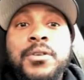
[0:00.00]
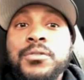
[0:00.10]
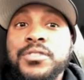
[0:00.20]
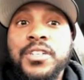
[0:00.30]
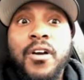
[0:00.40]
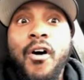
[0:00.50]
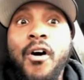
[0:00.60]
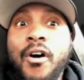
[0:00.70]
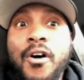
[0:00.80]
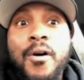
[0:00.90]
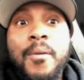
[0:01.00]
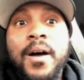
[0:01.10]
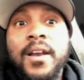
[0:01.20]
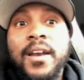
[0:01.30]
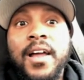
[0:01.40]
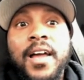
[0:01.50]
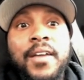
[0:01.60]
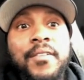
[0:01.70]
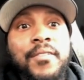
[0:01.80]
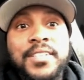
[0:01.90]
just been around music
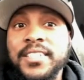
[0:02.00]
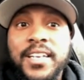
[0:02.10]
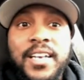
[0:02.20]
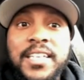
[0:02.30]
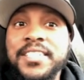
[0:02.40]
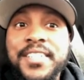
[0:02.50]
all my life.